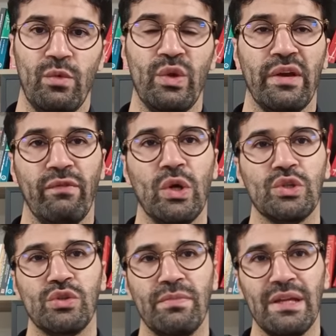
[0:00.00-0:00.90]
We have
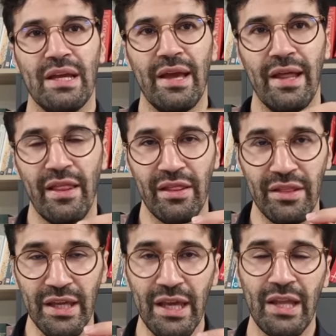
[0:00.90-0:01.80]
got to be
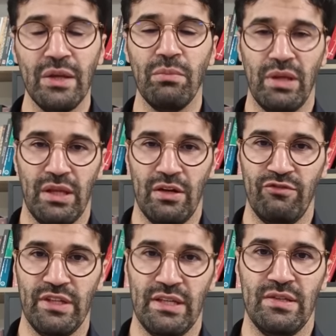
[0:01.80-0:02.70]
the enemy
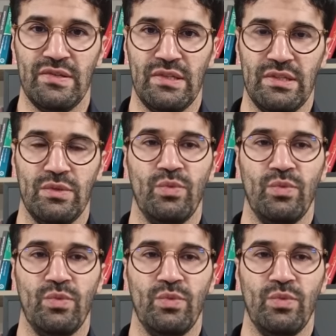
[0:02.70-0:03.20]
of the innocent.